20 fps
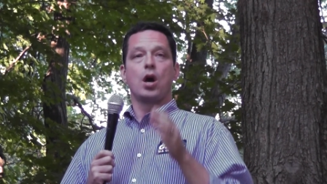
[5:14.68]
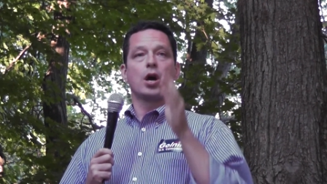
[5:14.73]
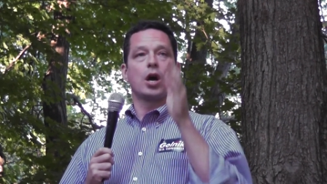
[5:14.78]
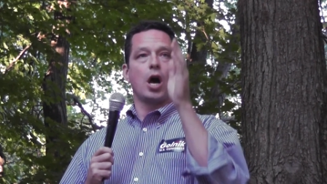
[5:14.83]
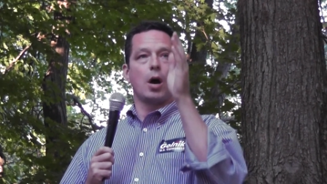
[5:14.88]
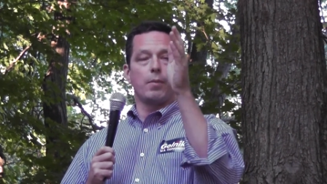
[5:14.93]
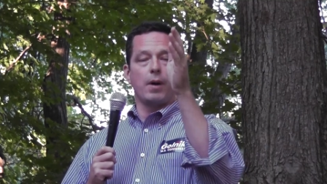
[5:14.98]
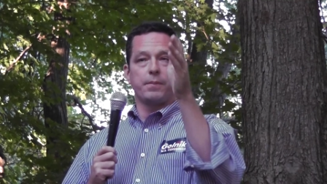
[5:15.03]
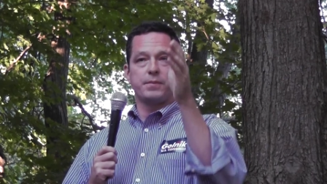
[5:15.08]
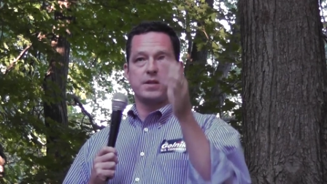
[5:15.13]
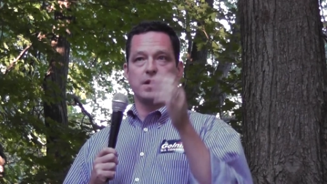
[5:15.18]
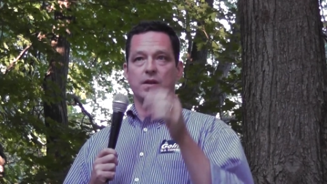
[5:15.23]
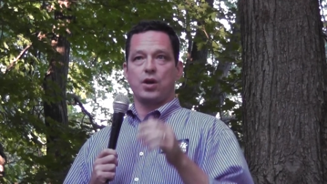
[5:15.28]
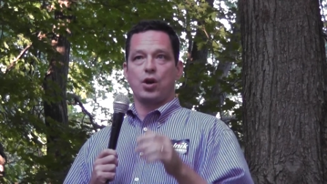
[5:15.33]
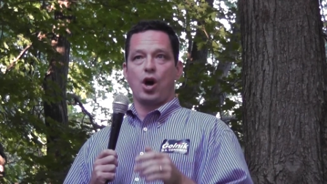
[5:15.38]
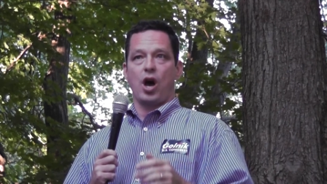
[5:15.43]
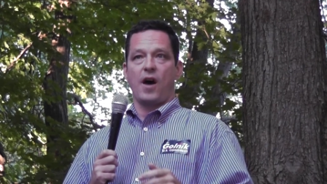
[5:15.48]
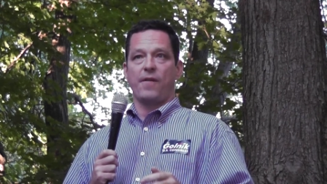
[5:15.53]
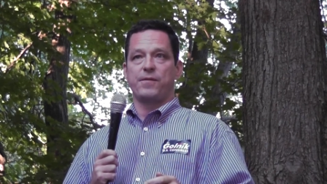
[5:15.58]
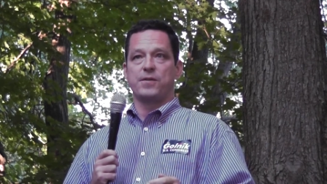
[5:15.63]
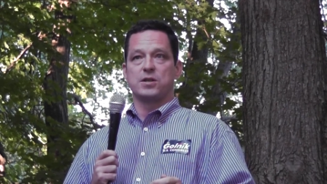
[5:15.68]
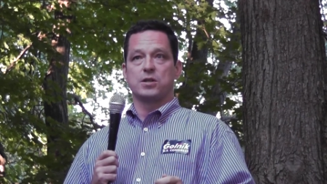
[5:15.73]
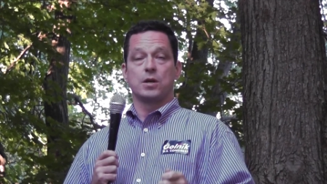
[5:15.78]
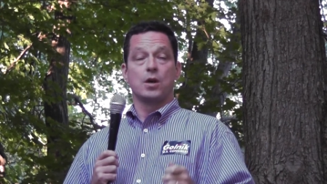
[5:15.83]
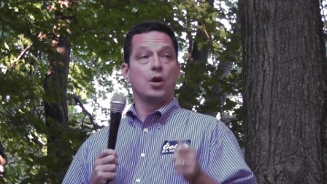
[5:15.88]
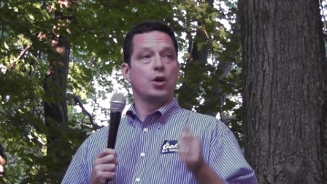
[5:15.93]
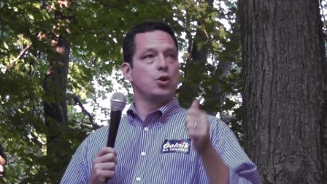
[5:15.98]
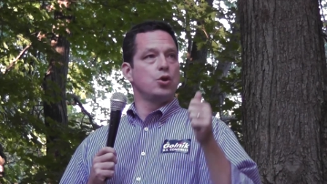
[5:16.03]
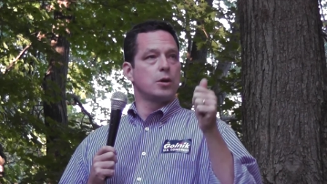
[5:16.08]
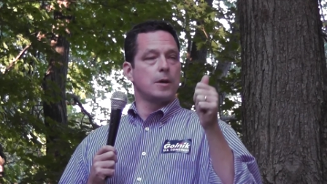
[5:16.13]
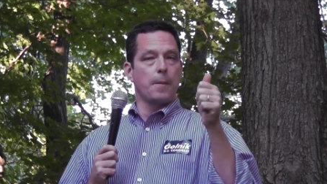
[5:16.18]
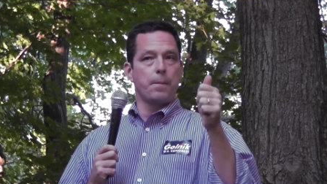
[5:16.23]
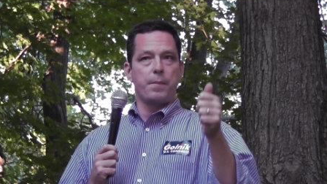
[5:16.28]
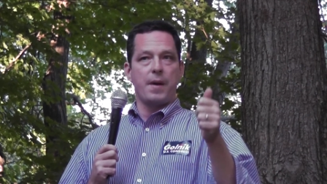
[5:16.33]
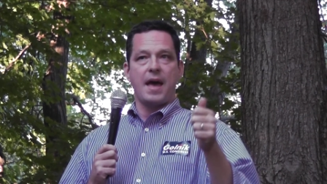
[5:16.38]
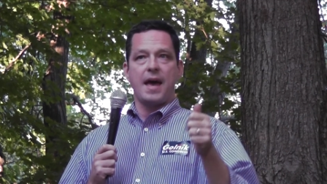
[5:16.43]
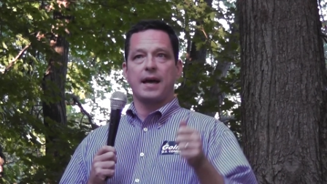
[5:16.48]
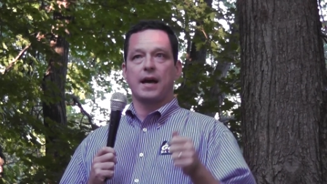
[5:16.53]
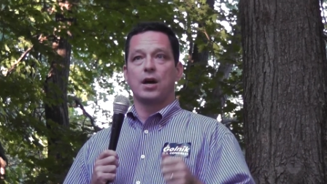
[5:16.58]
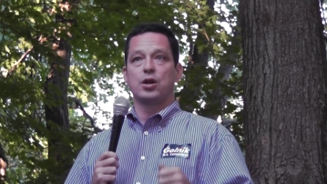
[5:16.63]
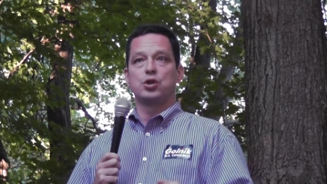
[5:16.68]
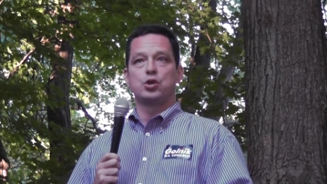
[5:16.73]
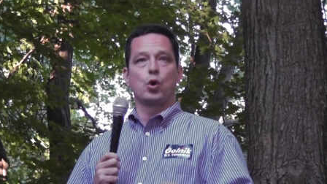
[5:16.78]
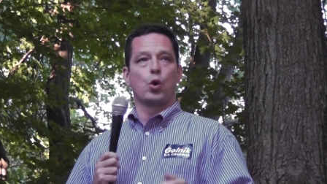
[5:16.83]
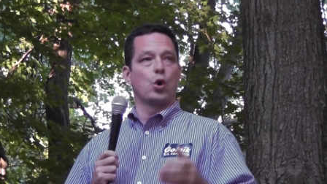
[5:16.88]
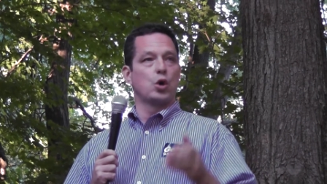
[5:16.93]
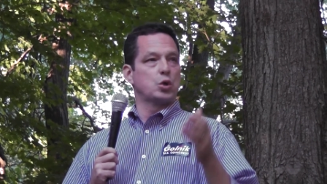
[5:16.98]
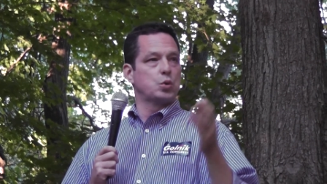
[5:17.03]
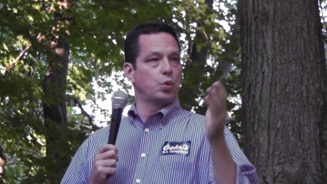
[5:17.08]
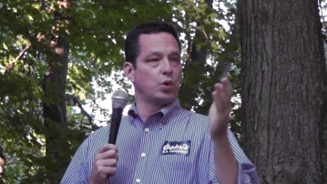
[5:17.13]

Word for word: Come up to the office. You can bang on doors.